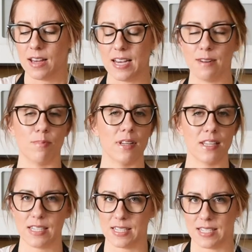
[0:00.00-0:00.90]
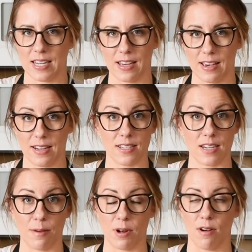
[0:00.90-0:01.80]
It really didn't take any
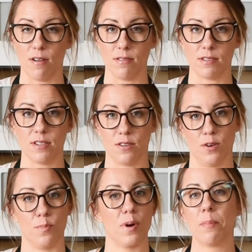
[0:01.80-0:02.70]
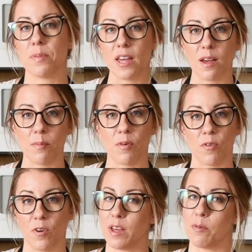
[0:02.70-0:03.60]
time at all to prep them
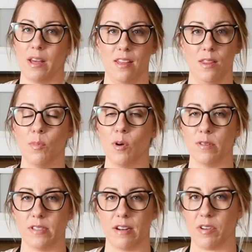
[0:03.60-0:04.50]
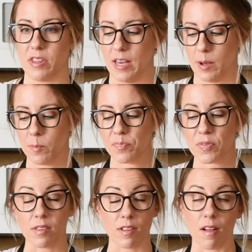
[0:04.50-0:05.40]
before they went in the molds and everything.
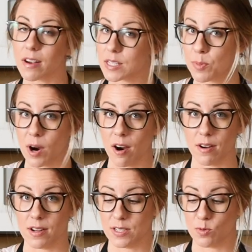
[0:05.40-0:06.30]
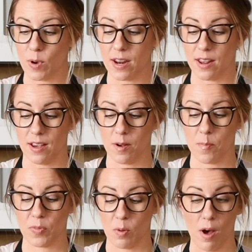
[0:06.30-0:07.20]
The longest part is waiting
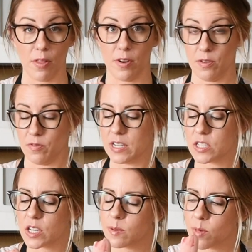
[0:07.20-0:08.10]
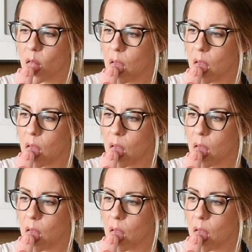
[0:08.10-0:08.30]
while they're in the freezer.